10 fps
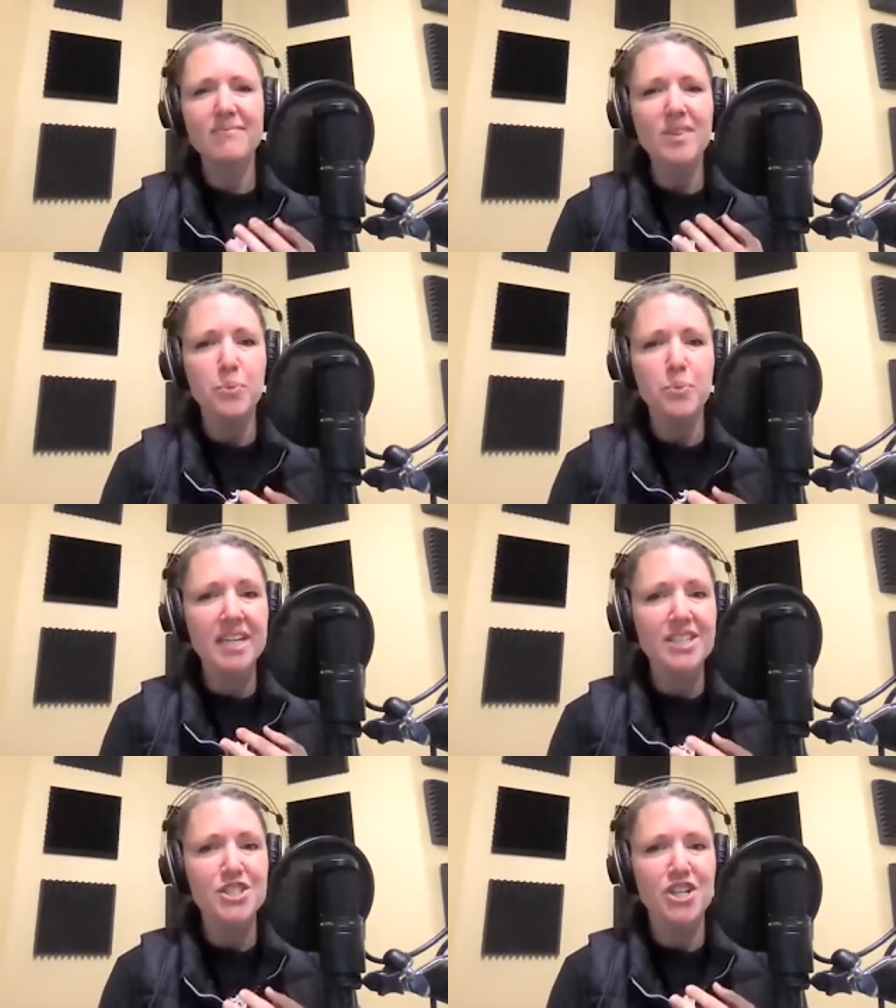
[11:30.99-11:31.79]
bringing in
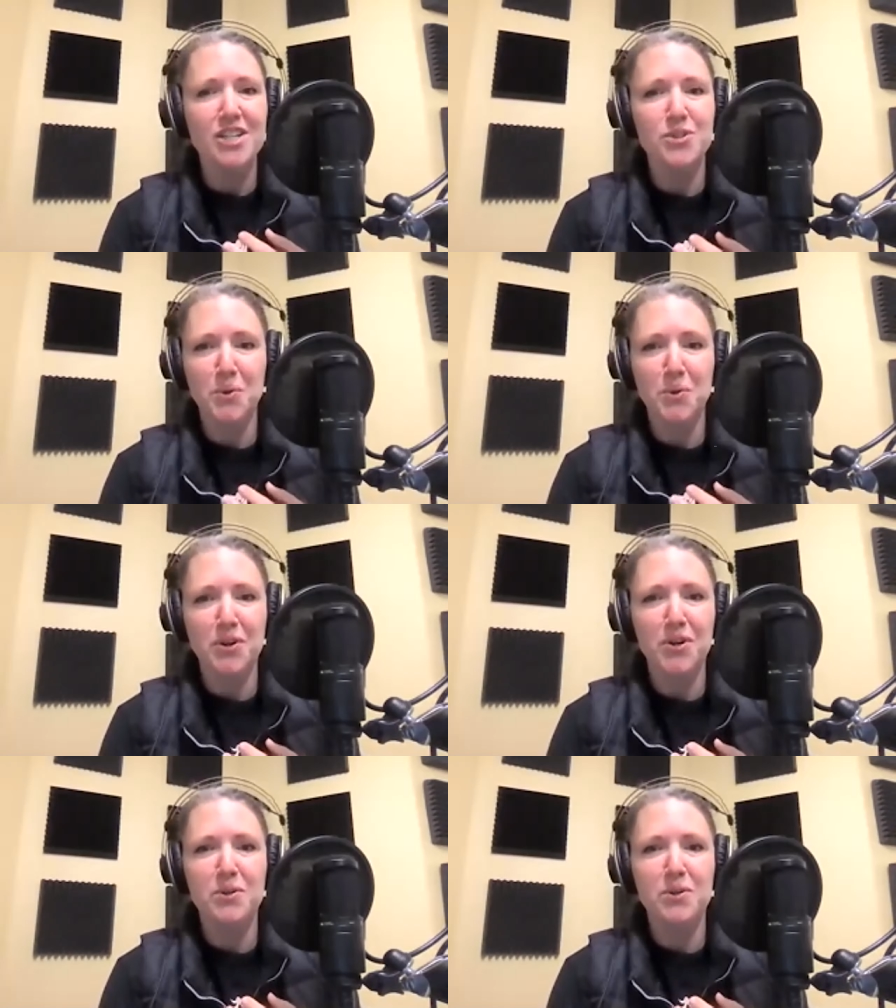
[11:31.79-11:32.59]
John
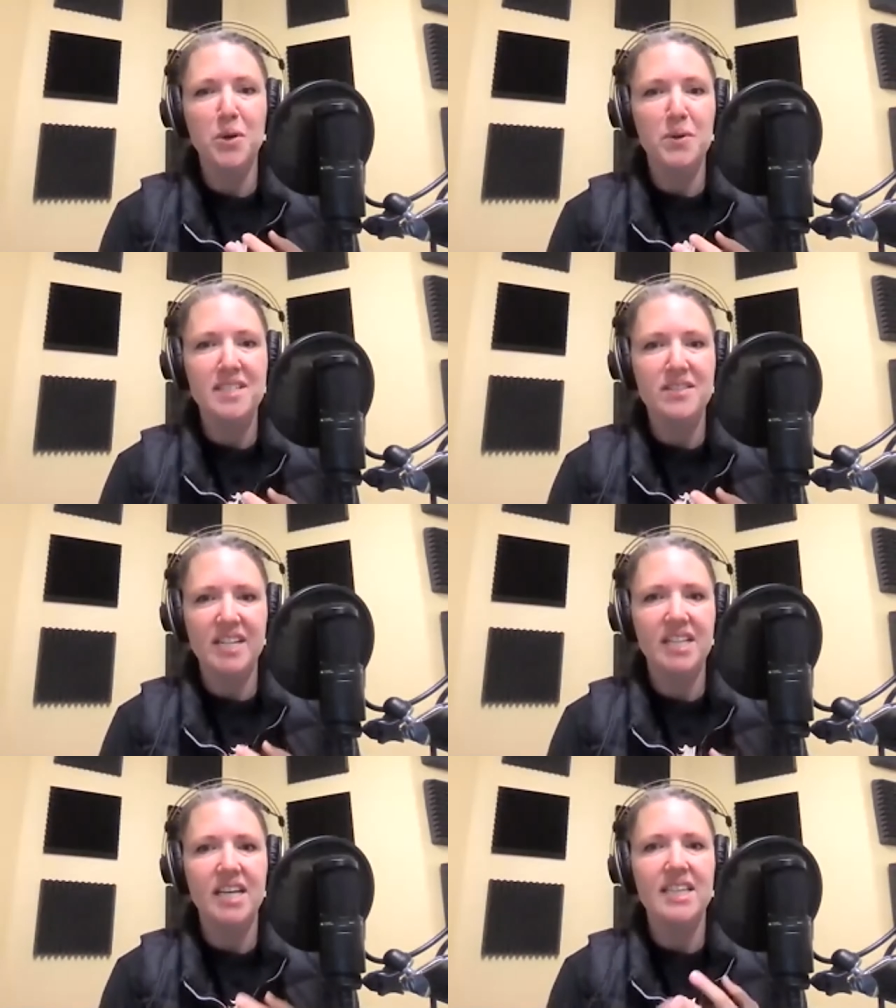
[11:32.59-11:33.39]
Turturro, Chloe Sevigny,
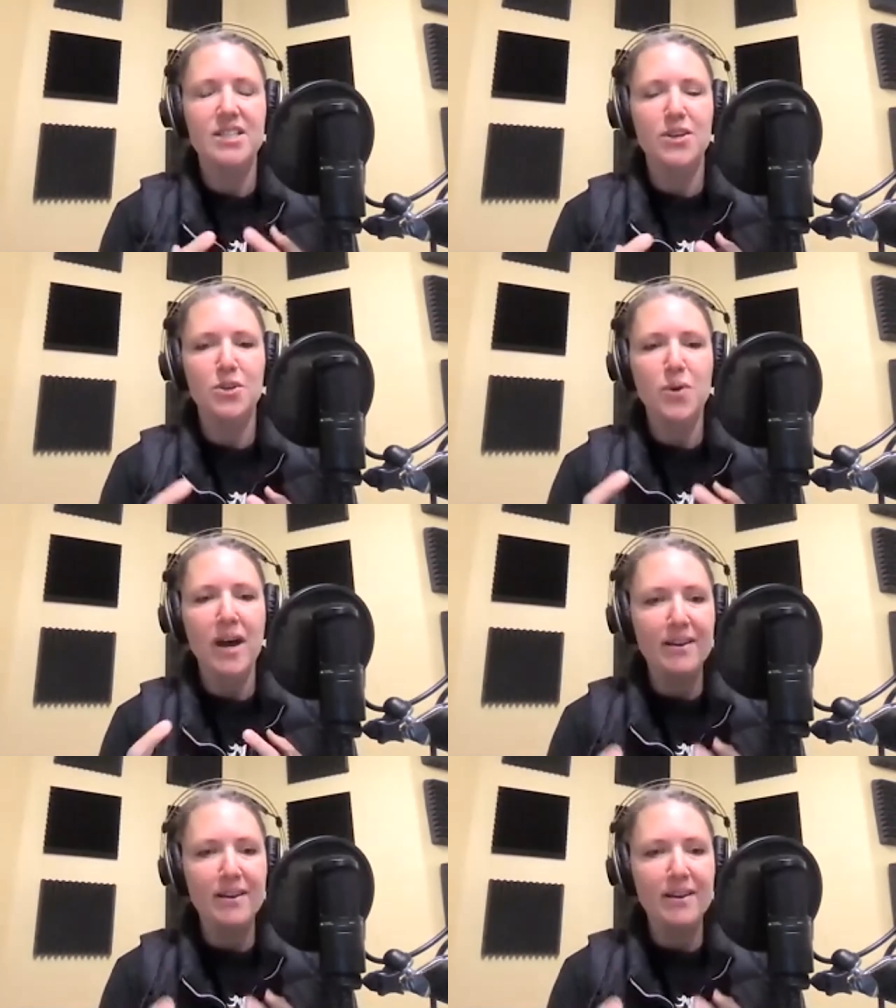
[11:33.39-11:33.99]
like that, that you have